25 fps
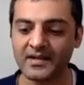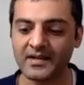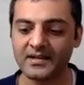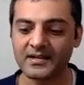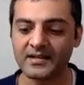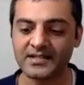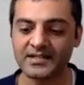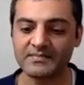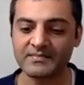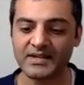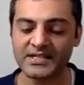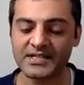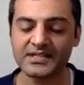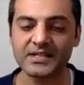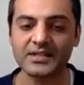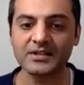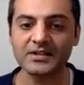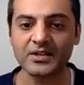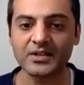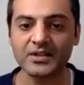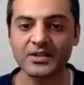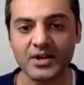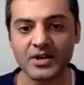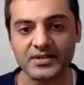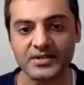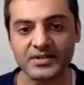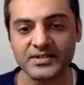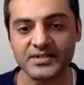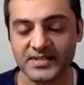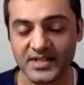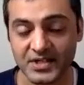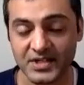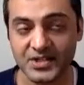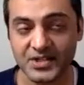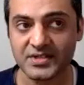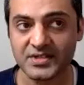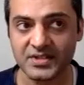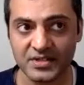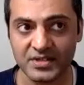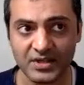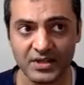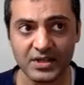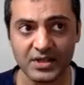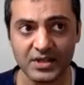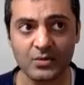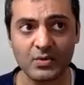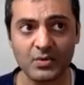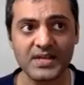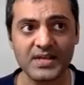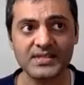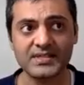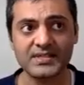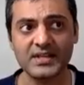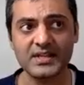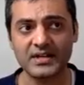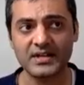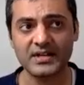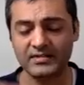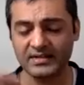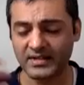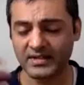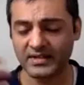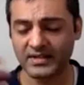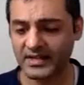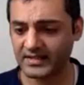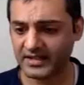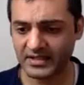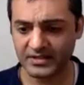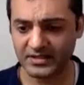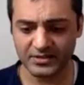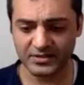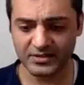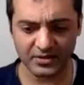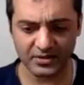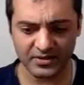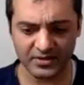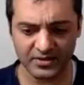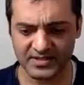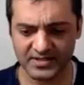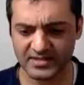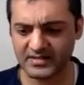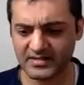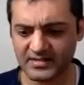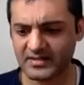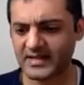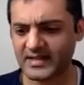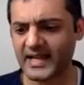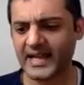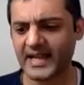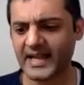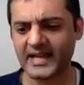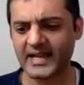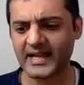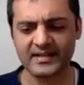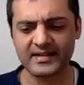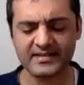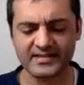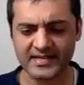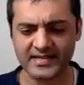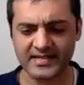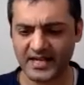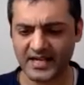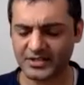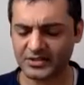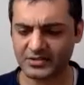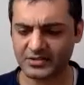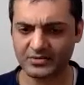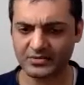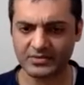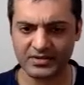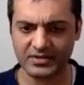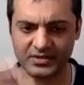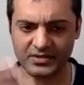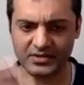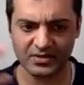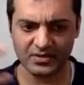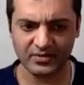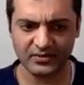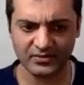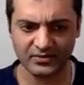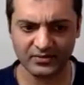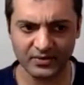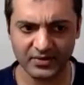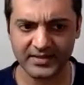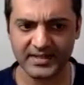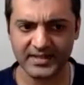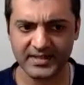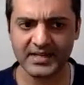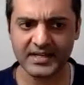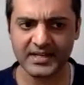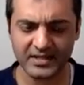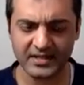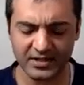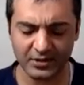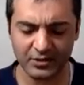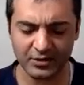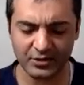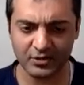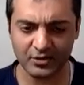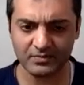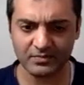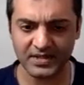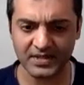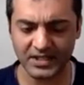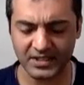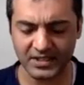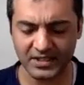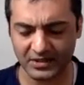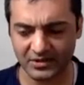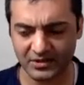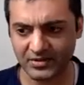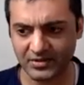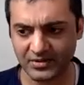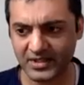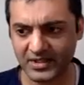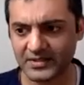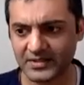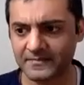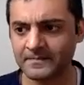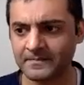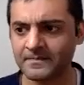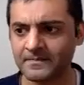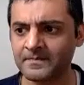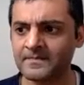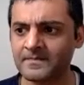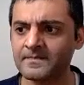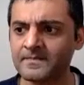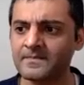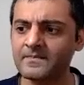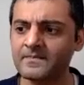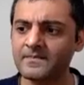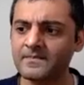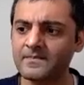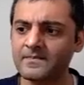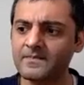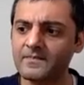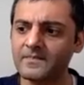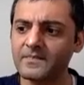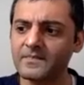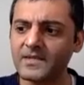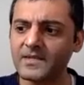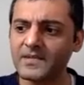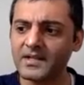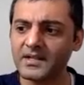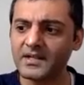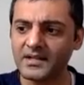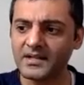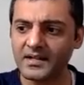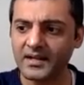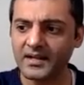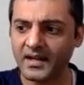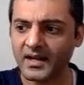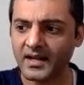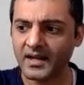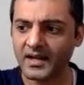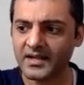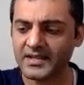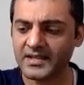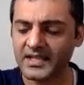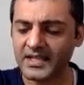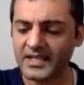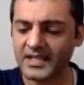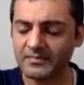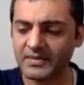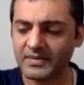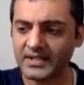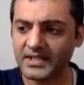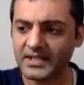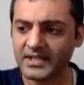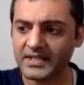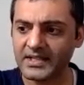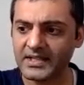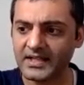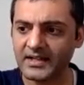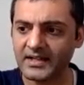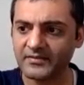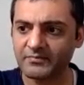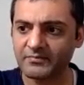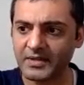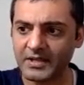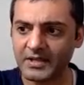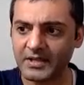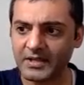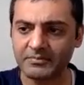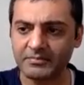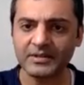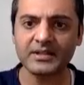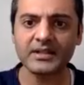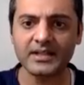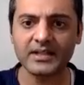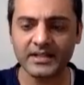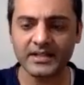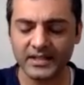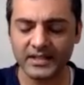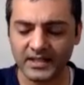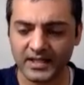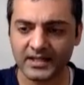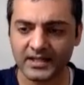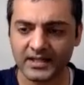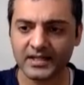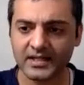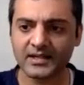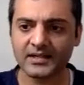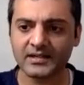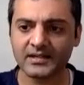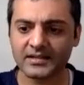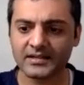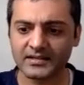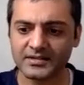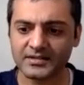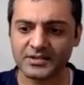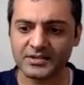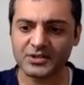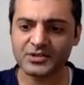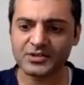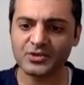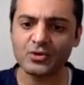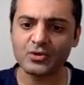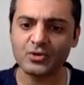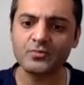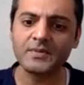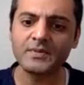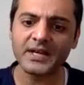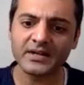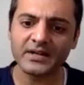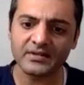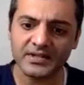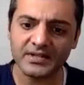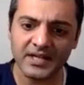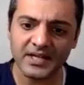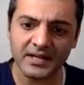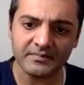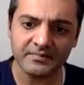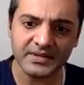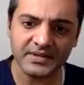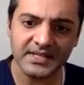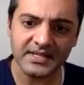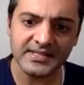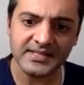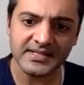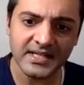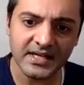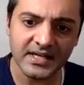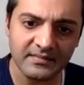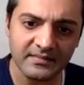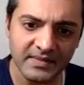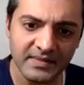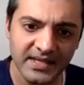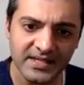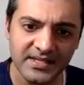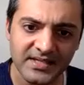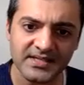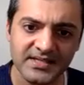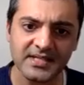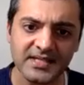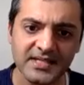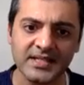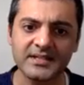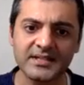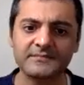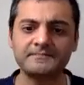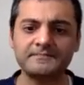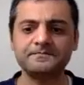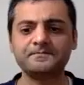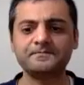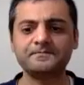Domestic laws, such as in the US, the Alien Torts Statute and so forth, and in the European Union, the ability of people to sue parent companies that are based in